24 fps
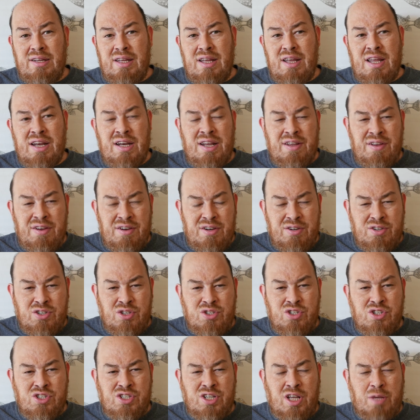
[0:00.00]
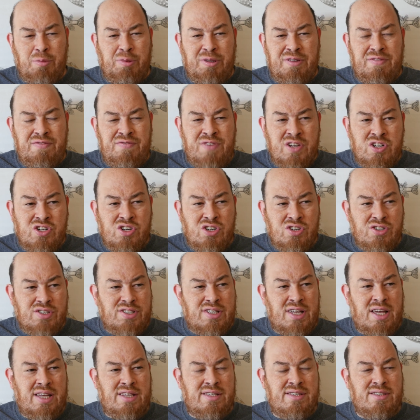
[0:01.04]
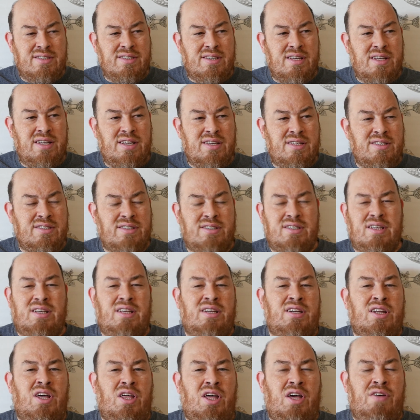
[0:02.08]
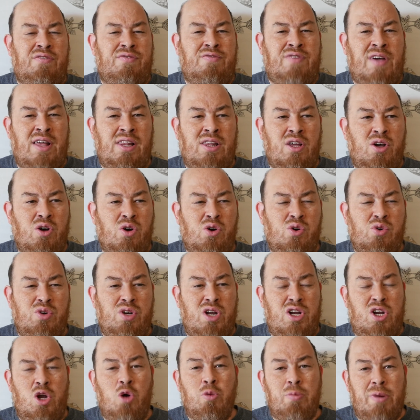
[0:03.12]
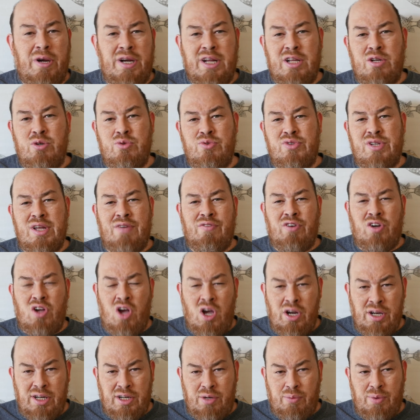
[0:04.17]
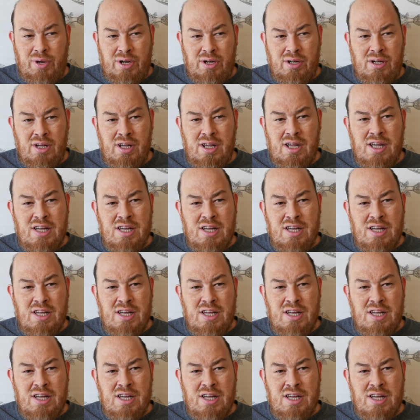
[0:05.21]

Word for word: in a just a complete fictional sense, is a, a fellow nobody who's never gone anywhere.